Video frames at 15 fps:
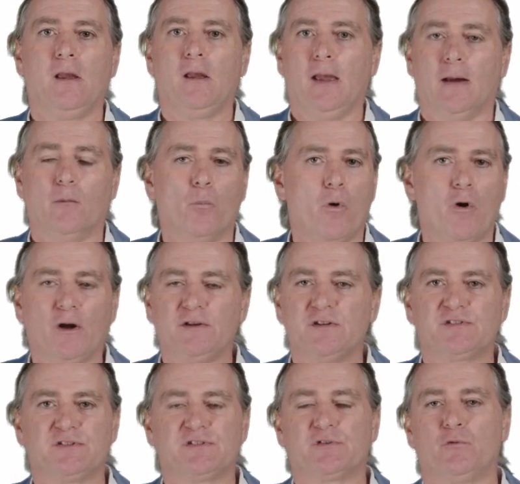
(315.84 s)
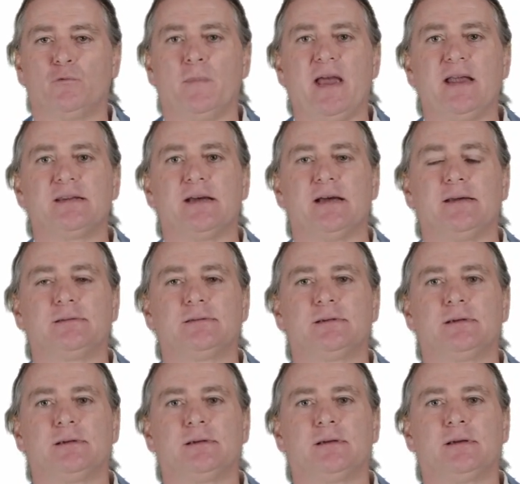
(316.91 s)
And why does this all matter?
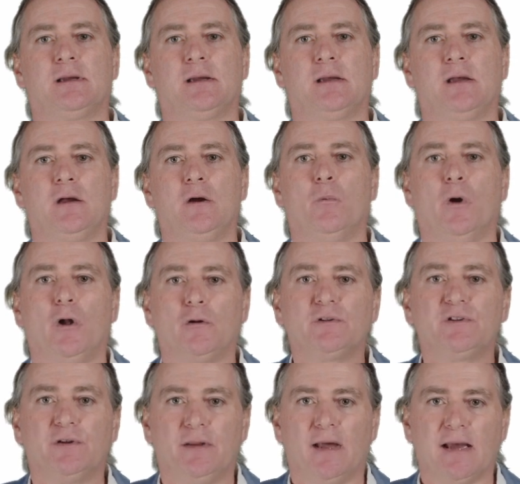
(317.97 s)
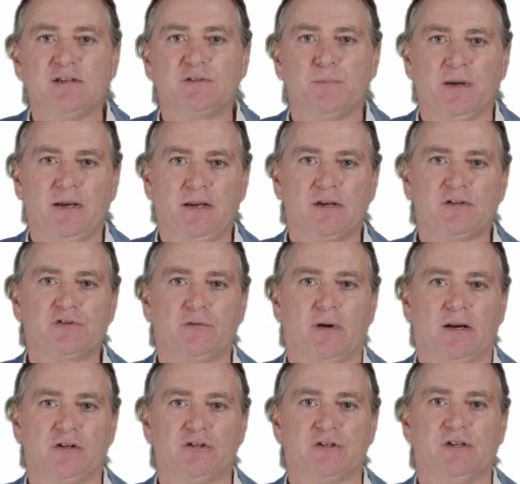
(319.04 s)
Well, today's media
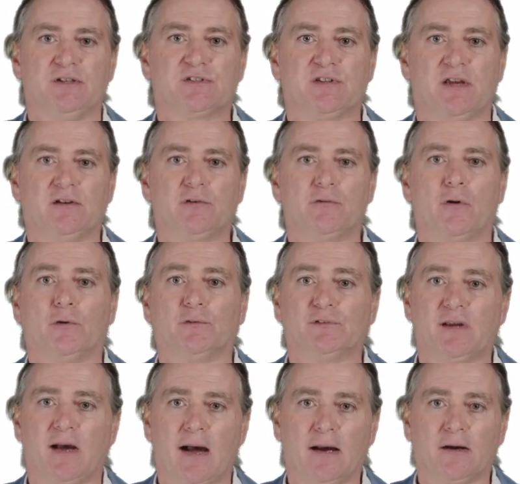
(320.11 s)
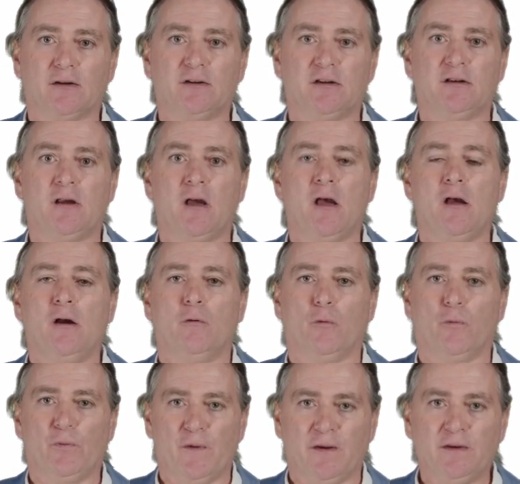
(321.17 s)
strategies centre on targeted,
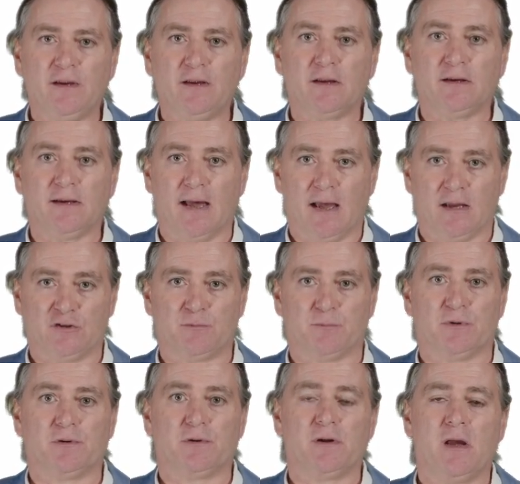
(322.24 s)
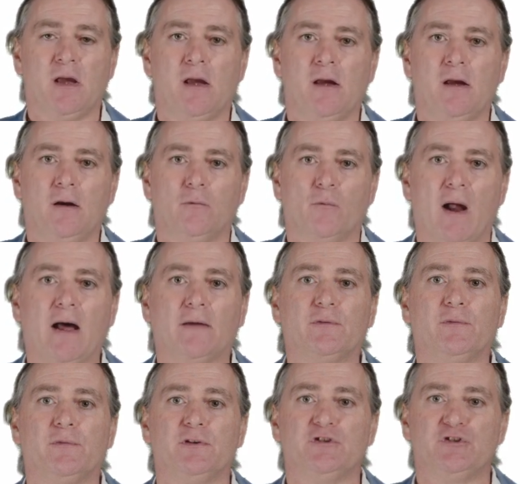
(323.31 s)
authentic engagement
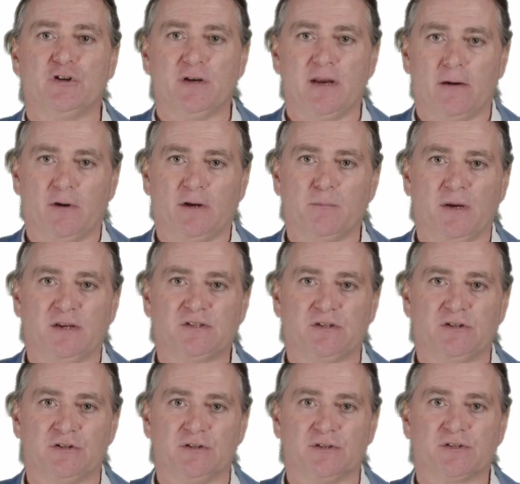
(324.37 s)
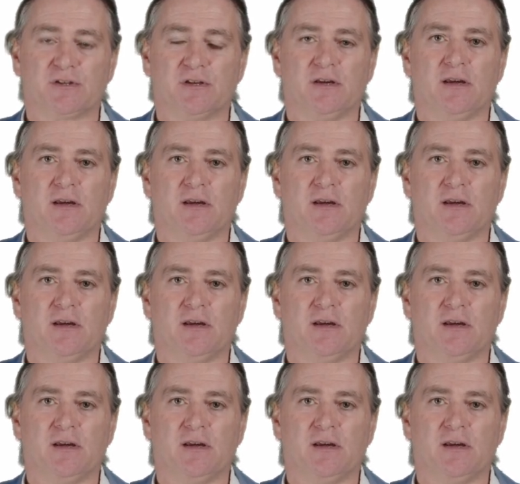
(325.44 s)
rather than generic messages.